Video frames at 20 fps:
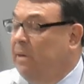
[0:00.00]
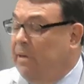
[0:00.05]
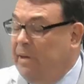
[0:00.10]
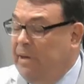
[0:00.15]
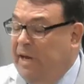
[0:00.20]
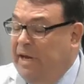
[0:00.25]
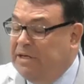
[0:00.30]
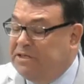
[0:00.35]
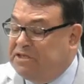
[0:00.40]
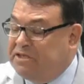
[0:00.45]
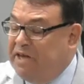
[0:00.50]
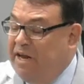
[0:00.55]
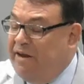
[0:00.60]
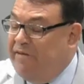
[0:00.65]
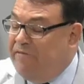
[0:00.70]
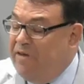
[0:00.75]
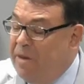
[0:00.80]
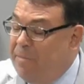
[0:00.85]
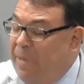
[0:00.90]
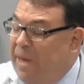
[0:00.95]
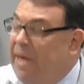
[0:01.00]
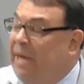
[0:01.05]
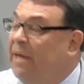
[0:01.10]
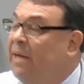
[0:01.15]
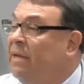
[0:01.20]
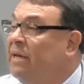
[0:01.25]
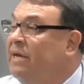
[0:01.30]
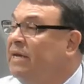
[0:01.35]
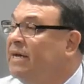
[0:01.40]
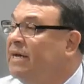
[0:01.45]
Instead of him
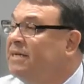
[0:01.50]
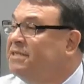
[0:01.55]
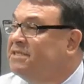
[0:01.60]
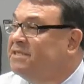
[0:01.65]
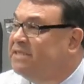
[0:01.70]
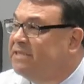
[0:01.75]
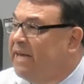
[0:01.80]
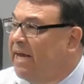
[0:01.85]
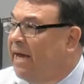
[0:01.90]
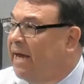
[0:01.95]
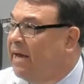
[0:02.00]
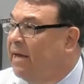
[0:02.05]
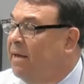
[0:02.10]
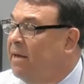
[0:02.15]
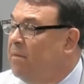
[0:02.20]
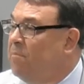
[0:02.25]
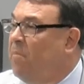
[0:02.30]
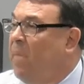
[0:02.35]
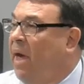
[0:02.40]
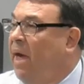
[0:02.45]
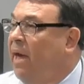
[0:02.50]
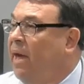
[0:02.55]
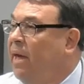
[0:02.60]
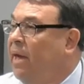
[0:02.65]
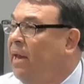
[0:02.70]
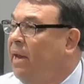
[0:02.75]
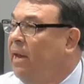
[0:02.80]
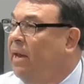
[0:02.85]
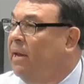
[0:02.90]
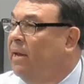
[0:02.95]
healing a sick
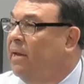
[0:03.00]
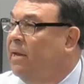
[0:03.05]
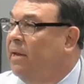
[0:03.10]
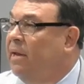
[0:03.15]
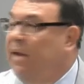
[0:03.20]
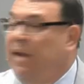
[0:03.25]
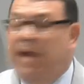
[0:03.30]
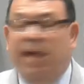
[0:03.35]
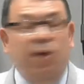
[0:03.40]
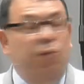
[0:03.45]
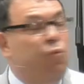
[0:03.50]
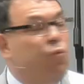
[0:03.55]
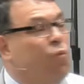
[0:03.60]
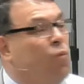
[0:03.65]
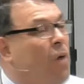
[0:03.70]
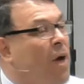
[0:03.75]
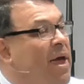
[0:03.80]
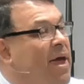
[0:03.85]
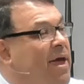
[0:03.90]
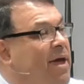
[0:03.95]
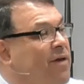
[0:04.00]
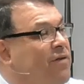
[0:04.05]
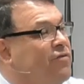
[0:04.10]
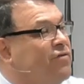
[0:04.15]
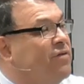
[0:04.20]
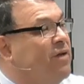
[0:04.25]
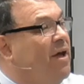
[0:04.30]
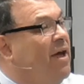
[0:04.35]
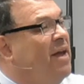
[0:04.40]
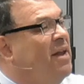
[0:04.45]
man, he
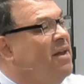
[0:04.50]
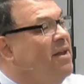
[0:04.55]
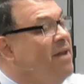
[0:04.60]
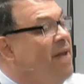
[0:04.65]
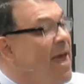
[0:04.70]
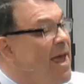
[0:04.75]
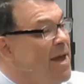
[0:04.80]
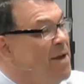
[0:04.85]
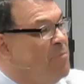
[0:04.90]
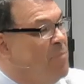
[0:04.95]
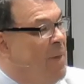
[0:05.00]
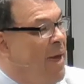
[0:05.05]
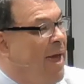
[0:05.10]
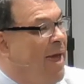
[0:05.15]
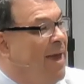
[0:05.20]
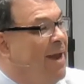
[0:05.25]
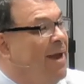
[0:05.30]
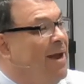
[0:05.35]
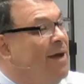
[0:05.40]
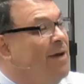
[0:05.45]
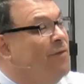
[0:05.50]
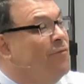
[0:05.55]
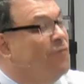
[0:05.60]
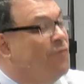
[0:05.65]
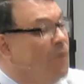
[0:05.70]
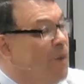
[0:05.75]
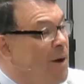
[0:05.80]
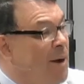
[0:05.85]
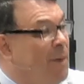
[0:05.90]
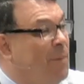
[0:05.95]
raised a dead man
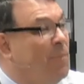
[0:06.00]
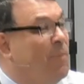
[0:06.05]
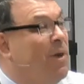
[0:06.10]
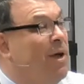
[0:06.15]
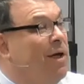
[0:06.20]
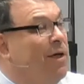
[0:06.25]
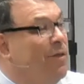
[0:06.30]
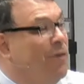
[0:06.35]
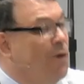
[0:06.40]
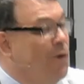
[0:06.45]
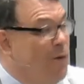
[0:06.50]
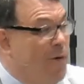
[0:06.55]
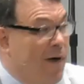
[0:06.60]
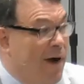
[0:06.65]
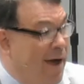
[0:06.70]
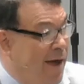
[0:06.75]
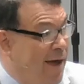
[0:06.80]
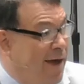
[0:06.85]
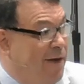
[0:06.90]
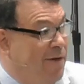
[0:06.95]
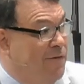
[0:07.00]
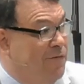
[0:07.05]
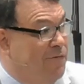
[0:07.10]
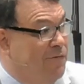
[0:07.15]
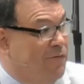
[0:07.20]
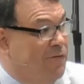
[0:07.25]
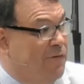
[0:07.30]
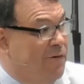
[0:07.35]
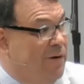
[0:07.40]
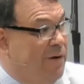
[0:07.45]
from the grave.
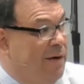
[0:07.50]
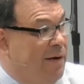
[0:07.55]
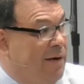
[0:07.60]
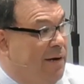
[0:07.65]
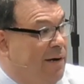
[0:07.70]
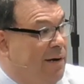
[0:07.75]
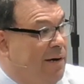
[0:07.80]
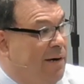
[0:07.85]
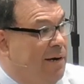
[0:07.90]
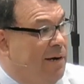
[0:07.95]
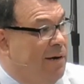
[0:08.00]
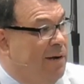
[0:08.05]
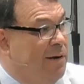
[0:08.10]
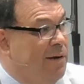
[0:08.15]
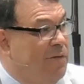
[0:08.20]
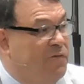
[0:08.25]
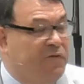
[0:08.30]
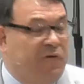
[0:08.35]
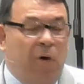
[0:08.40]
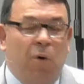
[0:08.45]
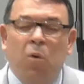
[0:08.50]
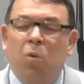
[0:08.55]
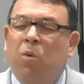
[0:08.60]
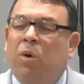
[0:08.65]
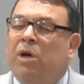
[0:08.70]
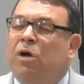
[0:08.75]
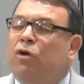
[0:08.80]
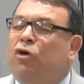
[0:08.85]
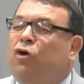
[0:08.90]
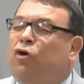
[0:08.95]
So
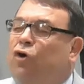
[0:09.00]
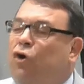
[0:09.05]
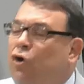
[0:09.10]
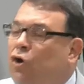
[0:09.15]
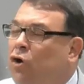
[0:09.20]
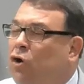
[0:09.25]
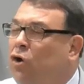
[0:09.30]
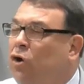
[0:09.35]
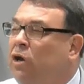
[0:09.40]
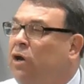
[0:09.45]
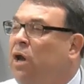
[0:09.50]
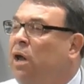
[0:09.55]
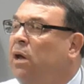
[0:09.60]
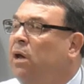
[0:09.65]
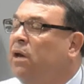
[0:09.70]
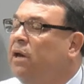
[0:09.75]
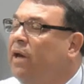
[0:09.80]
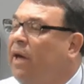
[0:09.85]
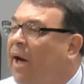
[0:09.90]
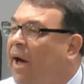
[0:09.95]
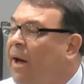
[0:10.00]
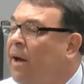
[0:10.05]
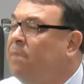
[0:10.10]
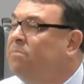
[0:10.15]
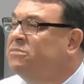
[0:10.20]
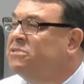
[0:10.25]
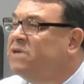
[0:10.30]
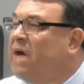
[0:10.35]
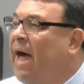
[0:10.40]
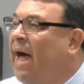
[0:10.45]
good
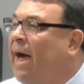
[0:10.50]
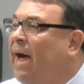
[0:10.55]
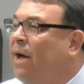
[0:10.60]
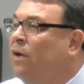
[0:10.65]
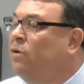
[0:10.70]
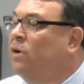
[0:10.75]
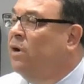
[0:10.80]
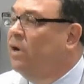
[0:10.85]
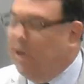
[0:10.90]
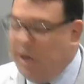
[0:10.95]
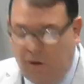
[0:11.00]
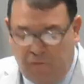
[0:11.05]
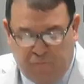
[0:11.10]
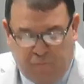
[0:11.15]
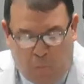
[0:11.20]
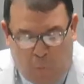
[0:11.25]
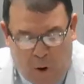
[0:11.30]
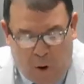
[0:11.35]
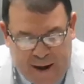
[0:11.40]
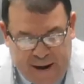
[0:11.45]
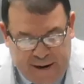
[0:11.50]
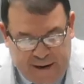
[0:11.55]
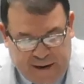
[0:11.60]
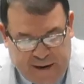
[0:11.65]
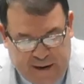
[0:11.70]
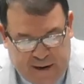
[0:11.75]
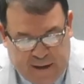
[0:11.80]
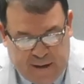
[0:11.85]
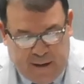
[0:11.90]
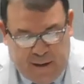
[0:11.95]
comes out of
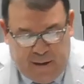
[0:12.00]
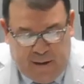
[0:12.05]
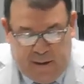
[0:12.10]
waiting.